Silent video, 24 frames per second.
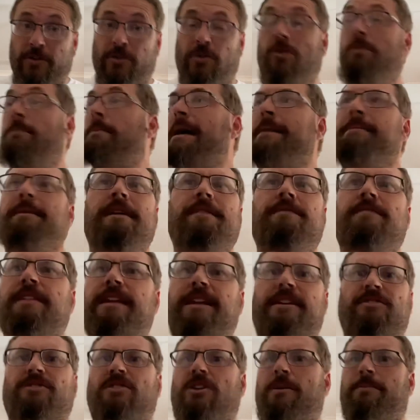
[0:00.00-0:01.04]
or maybe even
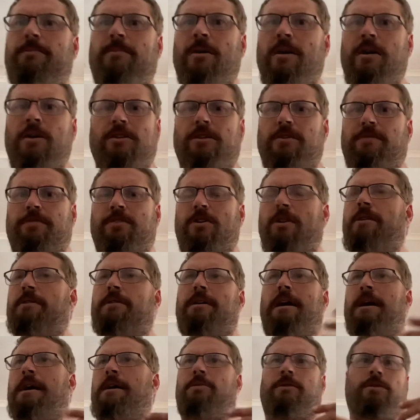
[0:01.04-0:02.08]
next time you've
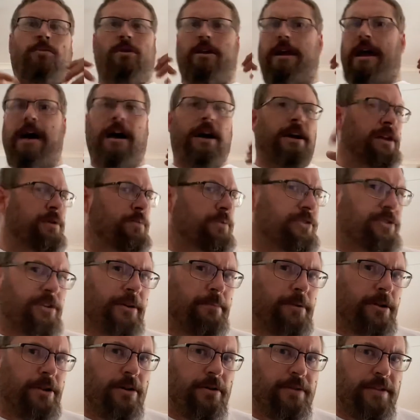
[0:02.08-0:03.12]
got you want to argue with
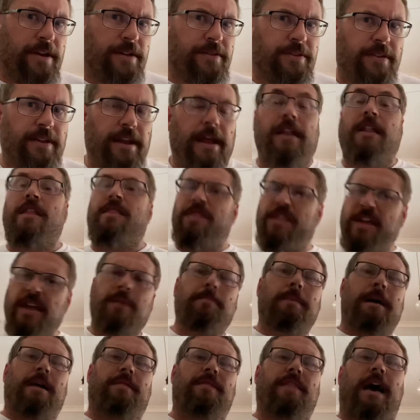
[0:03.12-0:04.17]
somebody on the internet, think
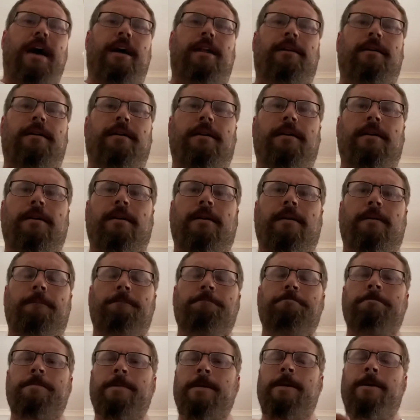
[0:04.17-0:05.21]
about that.
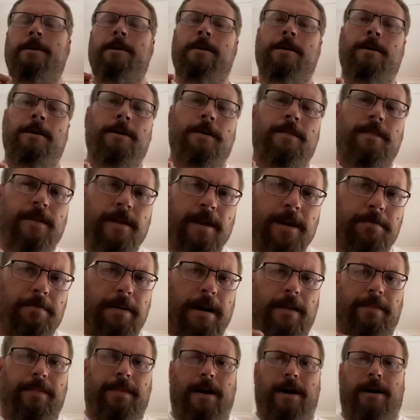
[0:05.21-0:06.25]
Think
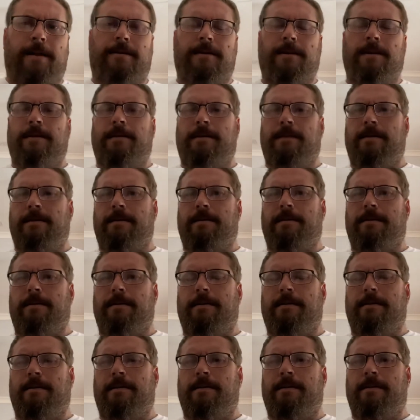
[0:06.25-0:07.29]
about that.
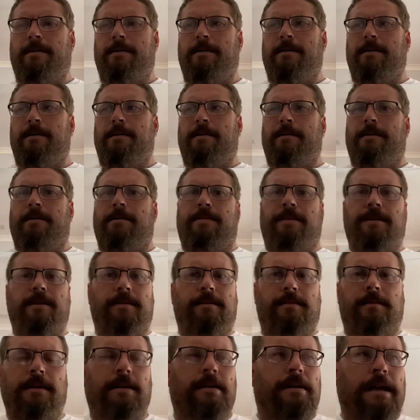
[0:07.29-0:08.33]

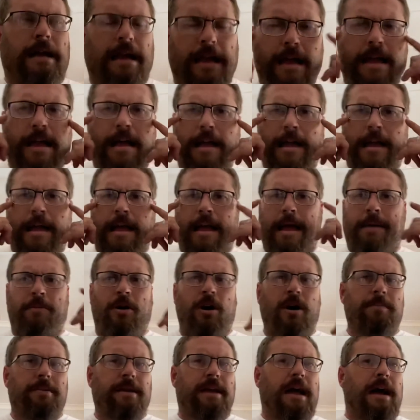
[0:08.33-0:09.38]
Think, am
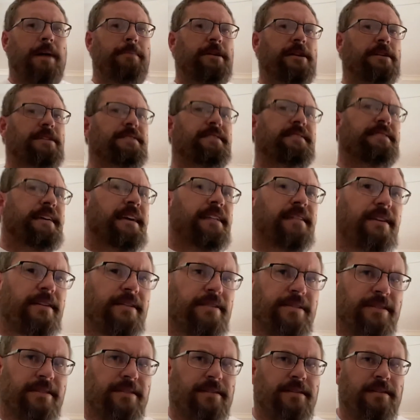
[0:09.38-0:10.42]
I becoming
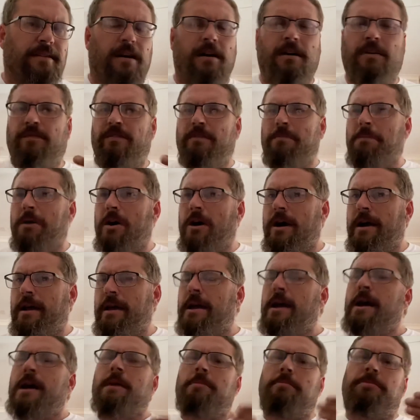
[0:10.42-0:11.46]
zealous over my
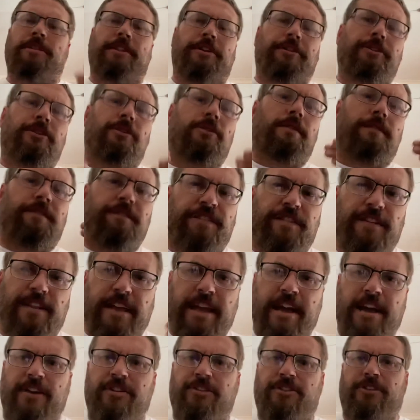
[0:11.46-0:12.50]
political
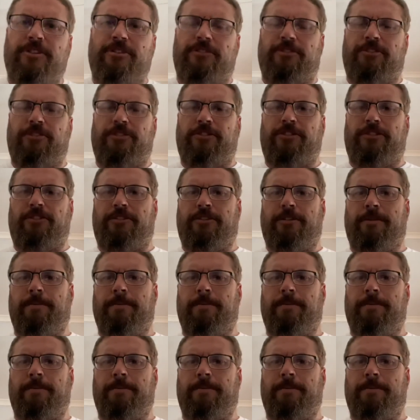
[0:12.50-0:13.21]
affiliations?